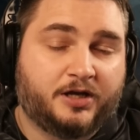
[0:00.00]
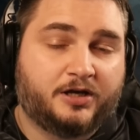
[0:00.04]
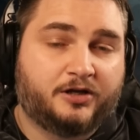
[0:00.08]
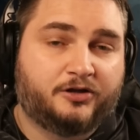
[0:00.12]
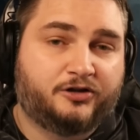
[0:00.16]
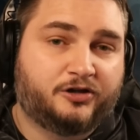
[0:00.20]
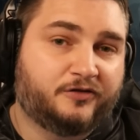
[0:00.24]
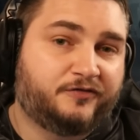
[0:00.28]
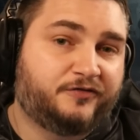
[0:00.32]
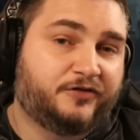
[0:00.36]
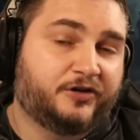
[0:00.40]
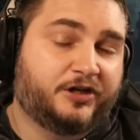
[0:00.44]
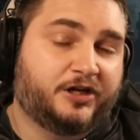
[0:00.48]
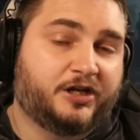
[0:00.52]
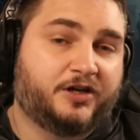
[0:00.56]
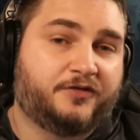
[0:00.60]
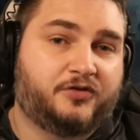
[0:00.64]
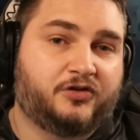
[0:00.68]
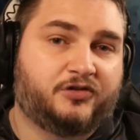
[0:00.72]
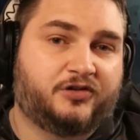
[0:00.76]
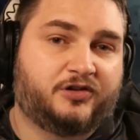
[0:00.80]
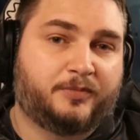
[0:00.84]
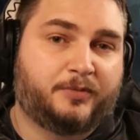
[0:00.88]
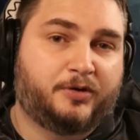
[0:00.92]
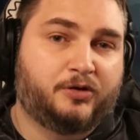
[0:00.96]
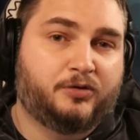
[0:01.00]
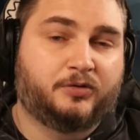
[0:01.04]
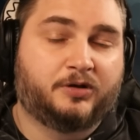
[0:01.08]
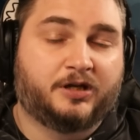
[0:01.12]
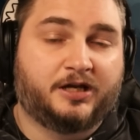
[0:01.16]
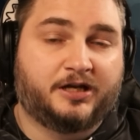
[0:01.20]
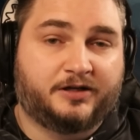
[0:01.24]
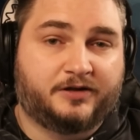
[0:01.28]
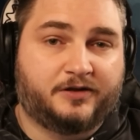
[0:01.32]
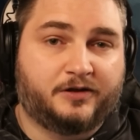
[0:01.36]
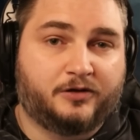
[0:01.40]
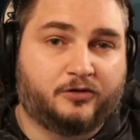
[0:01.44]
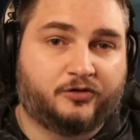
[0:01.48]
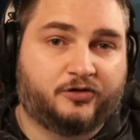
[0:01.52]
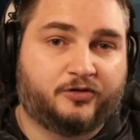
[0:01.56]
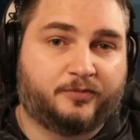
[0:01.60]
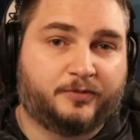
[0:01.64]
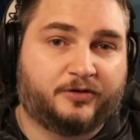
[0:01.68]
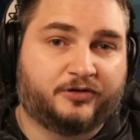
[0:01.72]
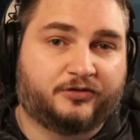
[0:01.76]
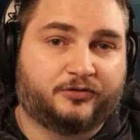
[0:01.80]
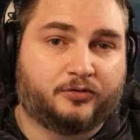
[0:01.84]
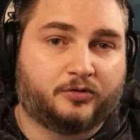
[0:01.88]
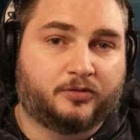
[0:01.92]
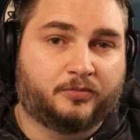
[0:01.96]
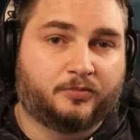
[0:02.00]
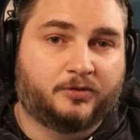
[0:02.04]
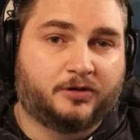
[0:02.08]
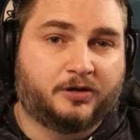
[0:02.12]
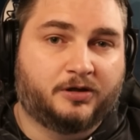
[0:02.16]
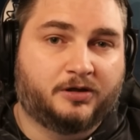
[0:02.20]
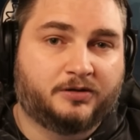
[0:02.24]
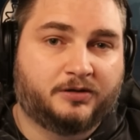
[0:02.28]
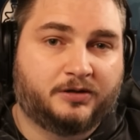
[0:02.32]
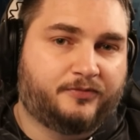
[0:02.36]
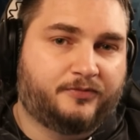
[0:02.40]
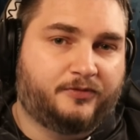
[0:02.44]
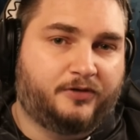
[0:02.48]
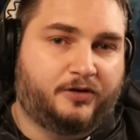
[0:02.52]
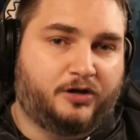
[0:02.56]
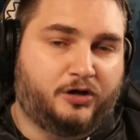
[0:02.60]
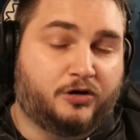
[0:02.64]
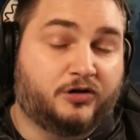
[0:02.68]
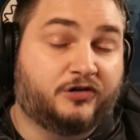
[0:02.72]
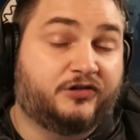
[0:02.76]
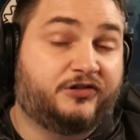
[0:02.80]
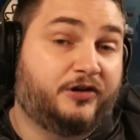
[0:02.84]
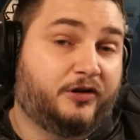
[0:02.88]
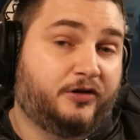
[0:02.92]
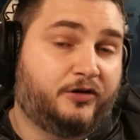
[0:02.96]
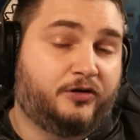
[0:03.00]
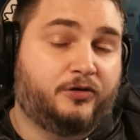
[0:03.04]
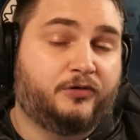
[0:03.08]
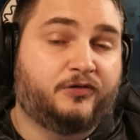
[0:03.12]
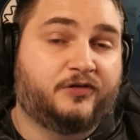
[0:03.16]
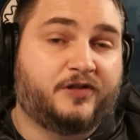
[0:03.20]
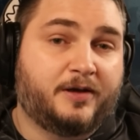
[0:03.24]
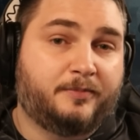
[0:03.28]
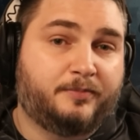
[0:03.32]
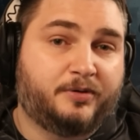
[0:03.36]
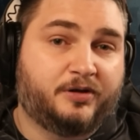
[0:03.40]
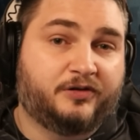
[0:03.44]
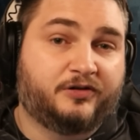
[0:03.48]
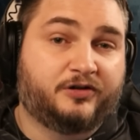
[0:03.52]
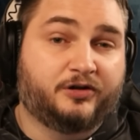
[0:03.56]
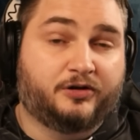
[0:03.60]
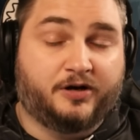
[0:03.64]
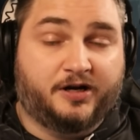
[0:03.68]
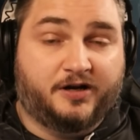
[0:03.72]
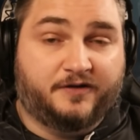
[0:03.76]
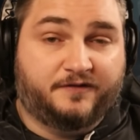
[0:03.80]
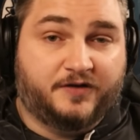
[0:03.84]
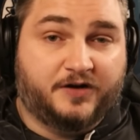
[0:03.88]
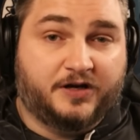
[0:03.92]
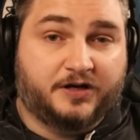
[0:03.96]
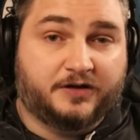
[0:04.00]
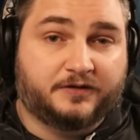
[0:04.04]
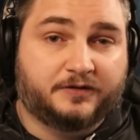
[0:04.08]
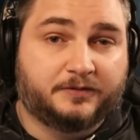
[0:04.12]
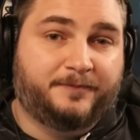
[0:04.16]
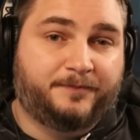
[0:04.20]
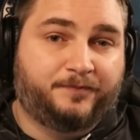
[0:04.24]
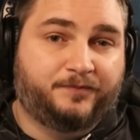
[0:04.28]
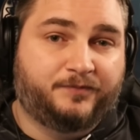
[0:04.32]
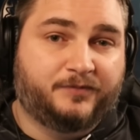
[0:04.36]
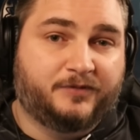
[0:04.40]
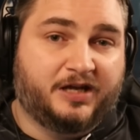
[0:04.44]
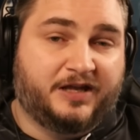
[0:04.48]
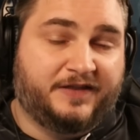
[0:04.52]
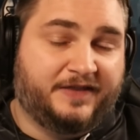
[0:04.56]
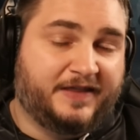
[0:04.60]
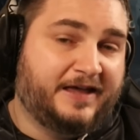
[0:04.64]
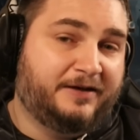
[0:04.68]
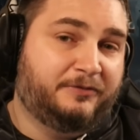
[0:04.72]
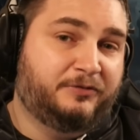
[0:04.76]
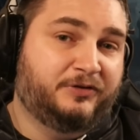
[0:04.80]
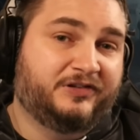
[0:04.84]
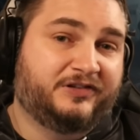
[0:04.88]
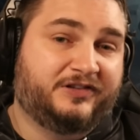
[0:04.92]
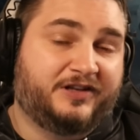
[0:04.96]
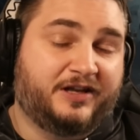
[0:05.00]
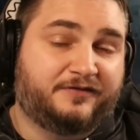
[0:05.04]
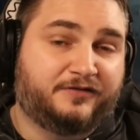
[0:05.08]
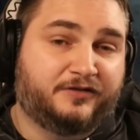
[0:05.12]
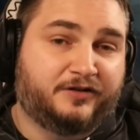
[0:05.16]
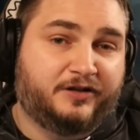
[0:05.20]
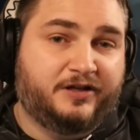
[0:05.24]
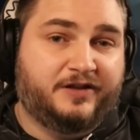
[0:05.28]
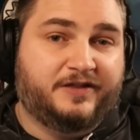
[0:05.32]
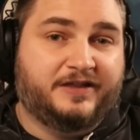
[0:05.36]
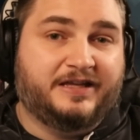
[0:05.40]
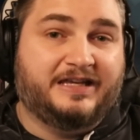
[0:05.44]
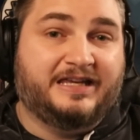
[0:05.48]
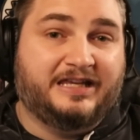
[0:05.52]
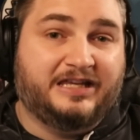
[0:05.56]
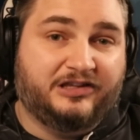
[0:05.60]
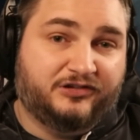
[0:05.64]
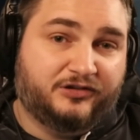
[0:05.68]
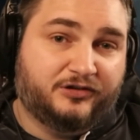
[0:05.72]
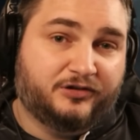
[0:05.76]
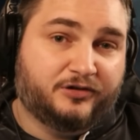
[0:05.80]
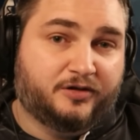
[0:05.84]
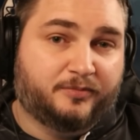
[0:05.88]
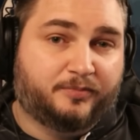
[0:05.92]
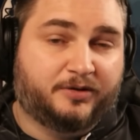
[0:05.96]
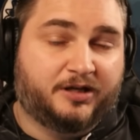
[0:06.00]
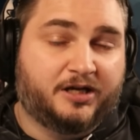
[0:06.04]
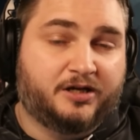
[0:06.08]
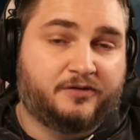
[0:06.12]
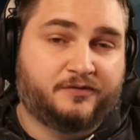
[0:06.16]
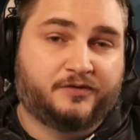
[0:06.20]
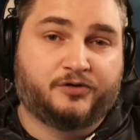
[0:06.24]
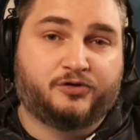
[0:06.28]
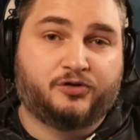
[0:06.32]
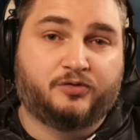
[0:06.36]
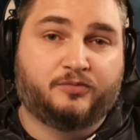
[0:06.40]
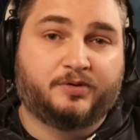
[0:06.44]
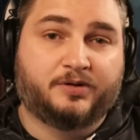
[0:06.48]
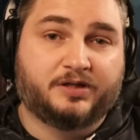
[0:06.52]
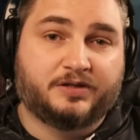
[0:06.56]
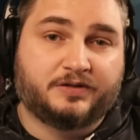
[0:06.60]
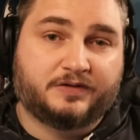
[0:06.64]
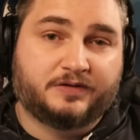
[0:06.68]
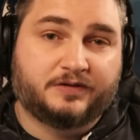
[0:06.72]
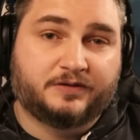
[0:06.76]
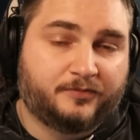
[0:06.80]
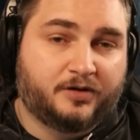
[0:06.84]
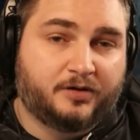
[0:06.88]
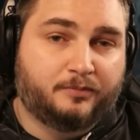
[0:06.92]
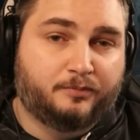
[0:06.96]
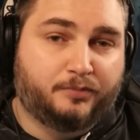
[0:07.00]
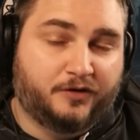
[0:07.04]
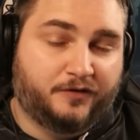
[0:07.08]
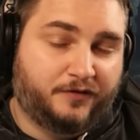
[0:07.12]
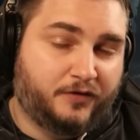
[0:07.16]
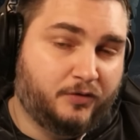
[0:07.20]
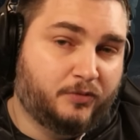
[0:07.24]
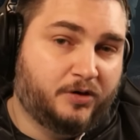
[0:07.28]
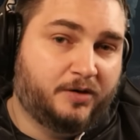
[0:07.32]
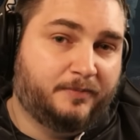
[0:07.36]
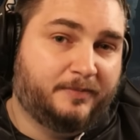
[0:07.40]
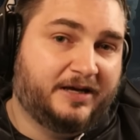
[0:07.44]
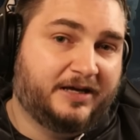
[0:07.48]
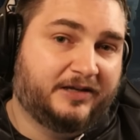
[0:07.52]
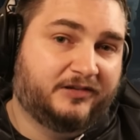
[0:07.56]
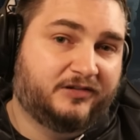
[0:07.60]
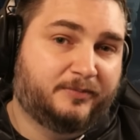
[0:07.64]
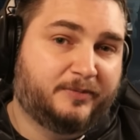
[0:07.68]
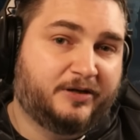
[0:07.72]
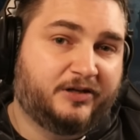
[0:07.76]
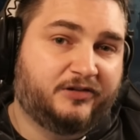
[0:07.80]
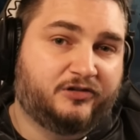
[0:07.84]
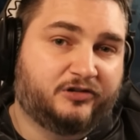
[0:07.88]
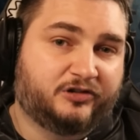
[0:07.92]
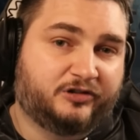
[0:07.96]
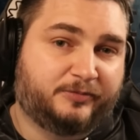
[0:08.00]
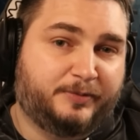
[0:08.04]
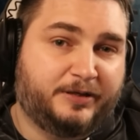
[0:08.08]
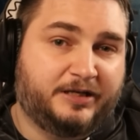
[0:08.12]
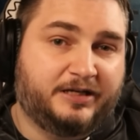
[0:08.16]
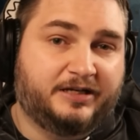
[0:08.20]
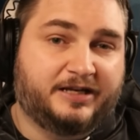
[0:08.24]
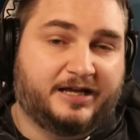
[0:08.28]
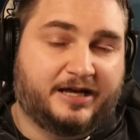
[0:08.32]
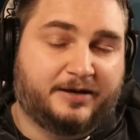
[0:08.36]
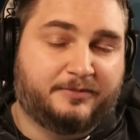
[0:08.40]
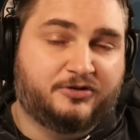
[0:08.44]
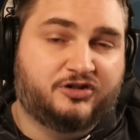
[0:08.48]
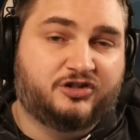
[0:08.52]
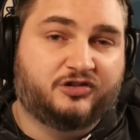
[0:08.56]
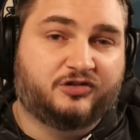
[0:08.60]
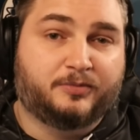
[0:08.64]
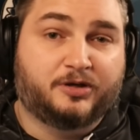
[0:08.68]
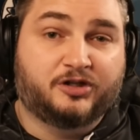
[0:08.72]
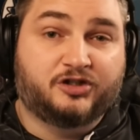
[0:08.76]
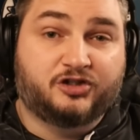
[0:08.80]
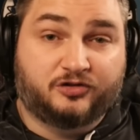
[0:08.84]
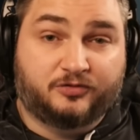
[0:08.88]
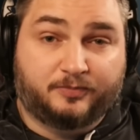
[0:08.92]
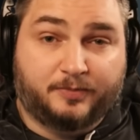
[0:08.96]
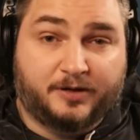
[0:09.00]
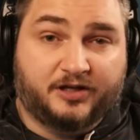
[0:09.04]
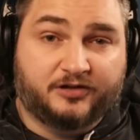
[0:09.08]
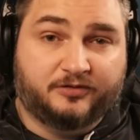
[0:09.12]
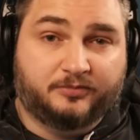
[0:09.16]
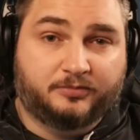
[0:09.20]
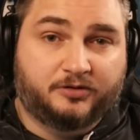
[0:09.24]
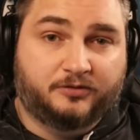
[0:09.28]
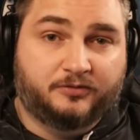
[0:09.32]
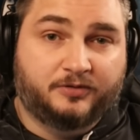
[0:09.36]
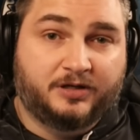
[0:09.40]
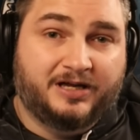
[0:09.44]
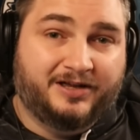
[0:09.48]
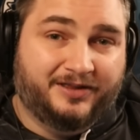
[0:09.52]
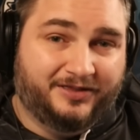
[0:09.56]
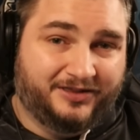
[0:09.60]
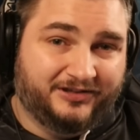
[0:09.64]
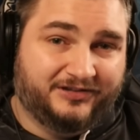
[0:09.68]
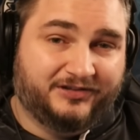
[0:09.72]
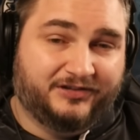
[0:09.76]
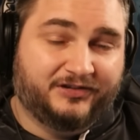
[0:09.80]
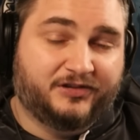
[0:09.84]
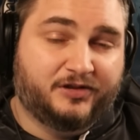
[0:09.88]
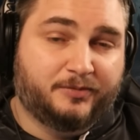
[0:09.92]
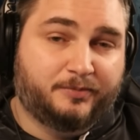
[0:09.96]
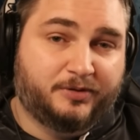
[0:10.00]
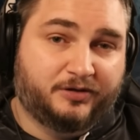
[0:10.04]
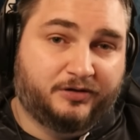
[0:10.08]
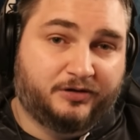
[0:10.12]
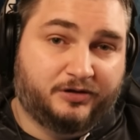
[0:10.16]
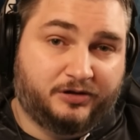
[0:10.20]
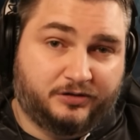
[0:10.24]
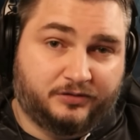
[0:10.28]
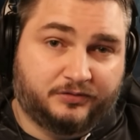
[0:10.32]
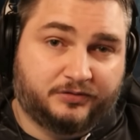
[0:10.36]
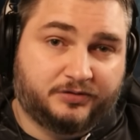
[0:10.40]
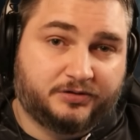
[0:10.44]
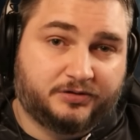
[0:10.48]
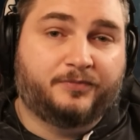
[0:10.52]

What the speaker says: Don't forget, if you're somebody who liked the Ultimate Stormclaw, you can still use that build to great effect. And that one's definitely the easier to play of the two builds. But if you want to maximize your speed and damage as much as possible, this is the build to use.